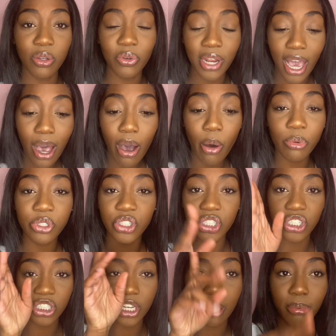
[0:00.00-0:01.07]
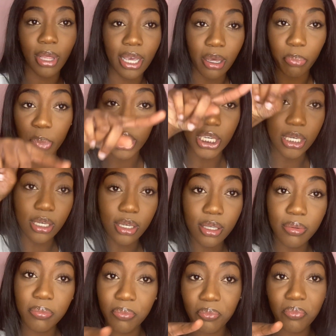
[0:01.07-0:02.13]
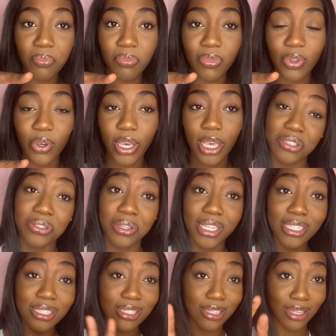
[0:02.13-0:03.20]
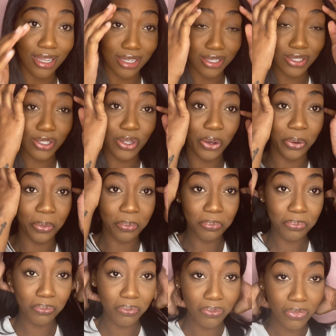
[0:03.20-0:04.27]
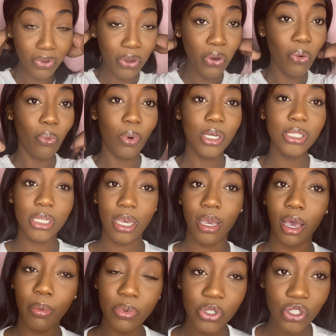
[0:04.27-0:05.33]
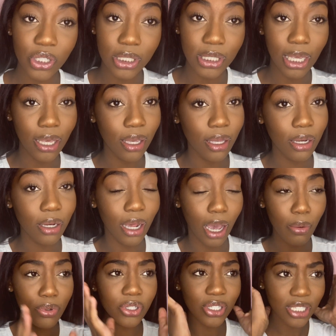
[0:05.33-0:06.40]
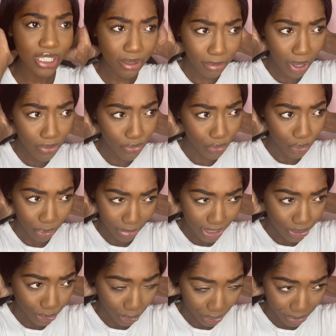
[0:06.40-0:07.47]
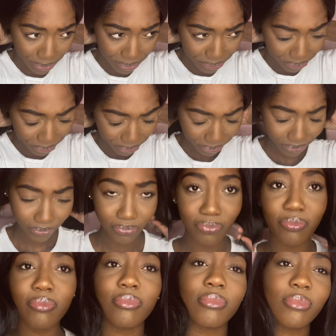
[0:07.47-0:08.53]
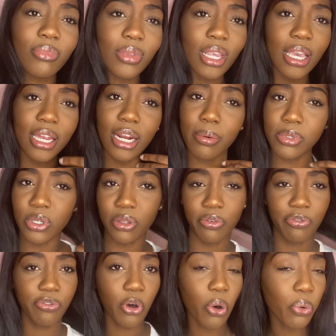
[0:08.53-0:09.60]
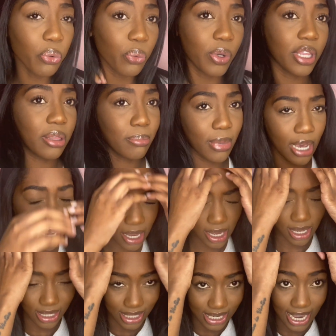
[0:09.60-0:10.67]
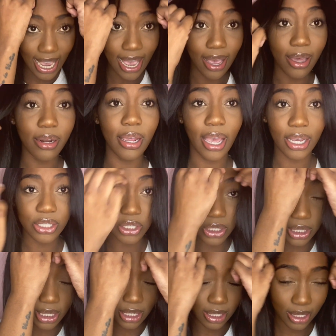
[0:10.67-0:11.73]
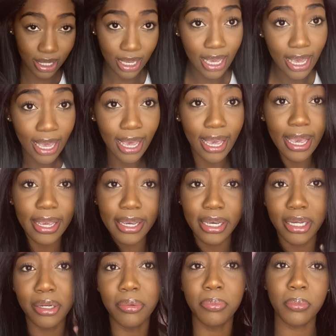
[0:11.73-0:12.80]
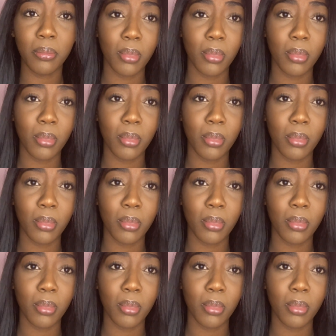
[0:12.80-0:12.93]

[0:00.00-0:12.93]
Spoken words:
now I was just shaped like a P. Okay? So listen to this. So one day I was just in my room, my dorm, and I was on the phone with my dad actually. And